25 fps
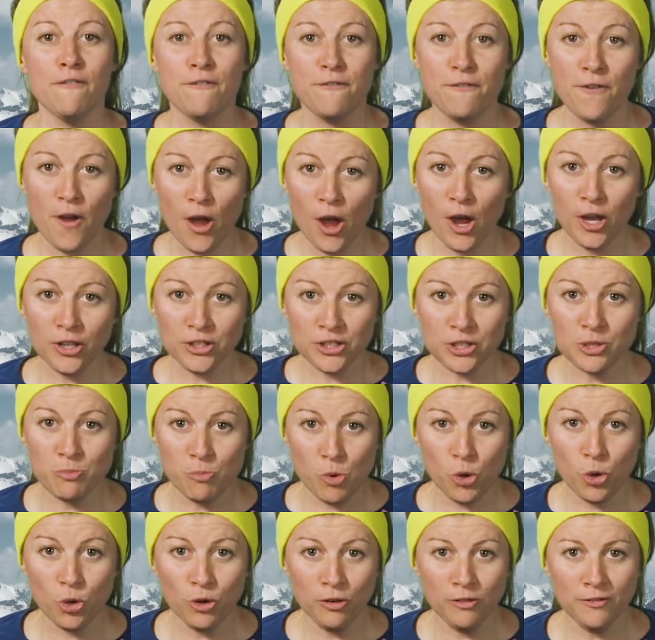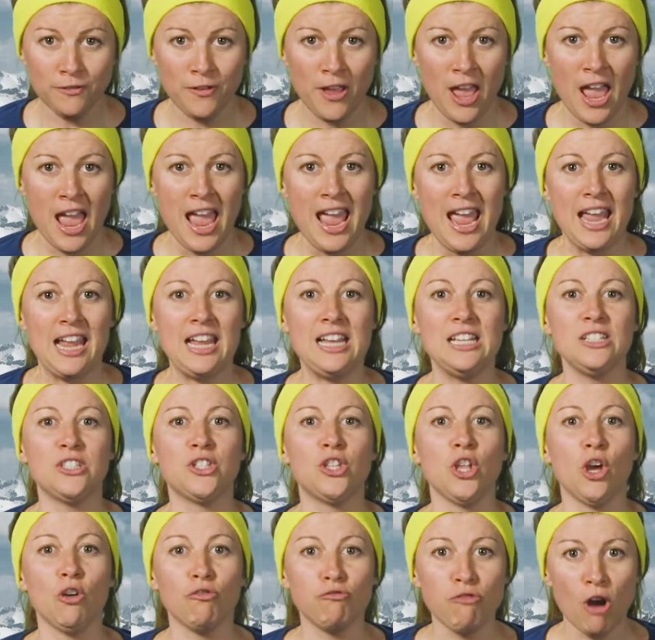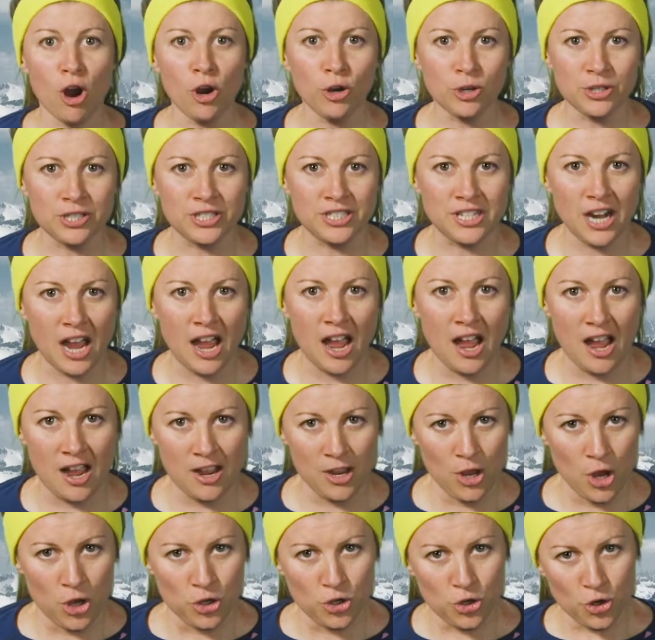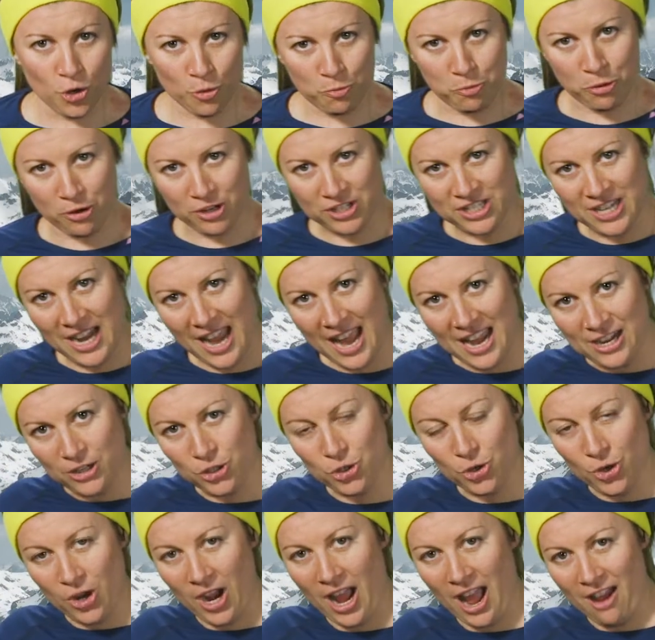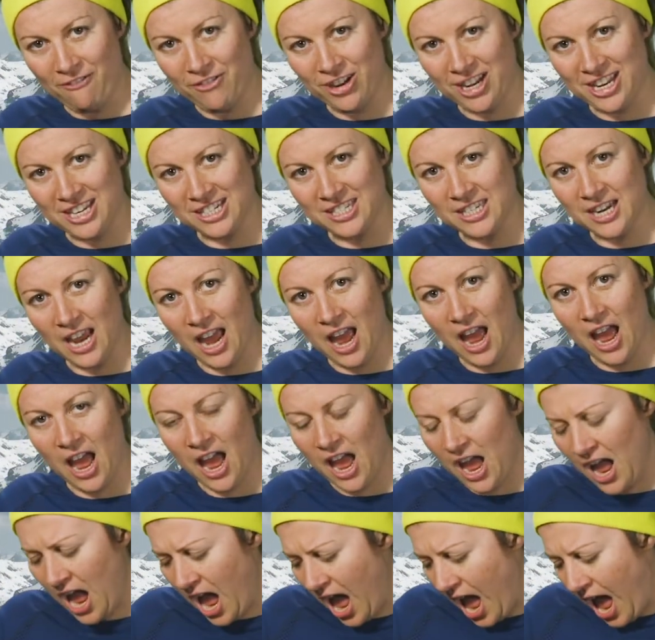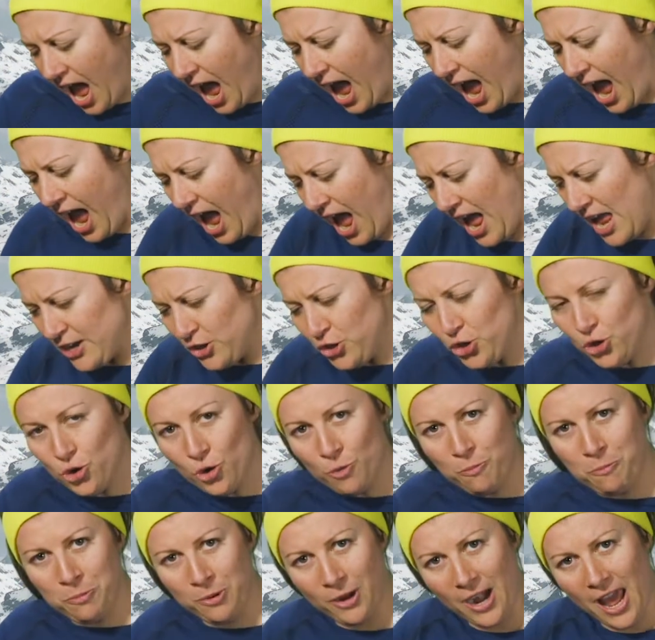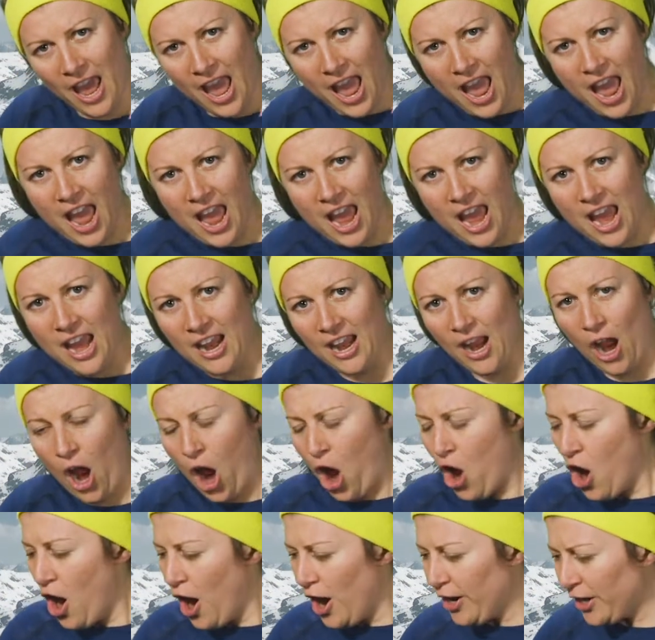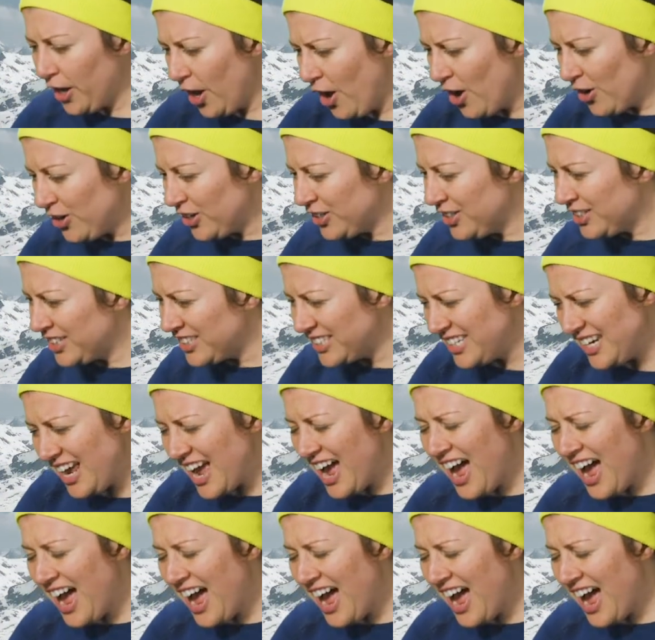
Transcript: First move is the rock star. You pretend you have a guitar and you play. Rockstar!